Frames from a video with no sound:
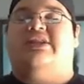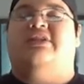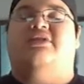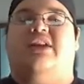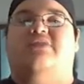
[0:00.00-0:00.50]
And,
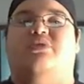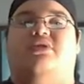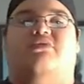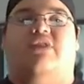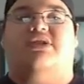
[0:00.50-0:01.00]
you know, that's what
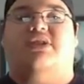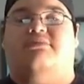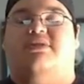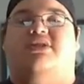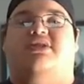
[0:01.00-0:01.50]
the
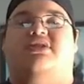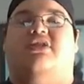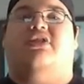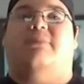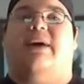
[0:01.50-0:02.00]
wrestling business is
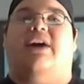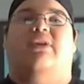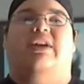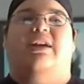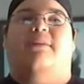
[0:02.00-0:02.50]
all
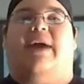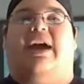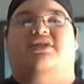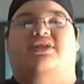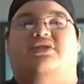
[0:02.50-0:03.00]
about,
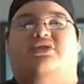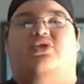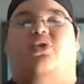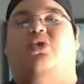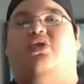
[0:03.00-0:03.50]
passing the
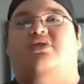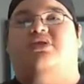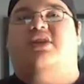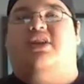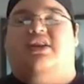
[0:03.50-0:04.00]

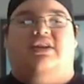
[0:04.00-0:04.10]
torch.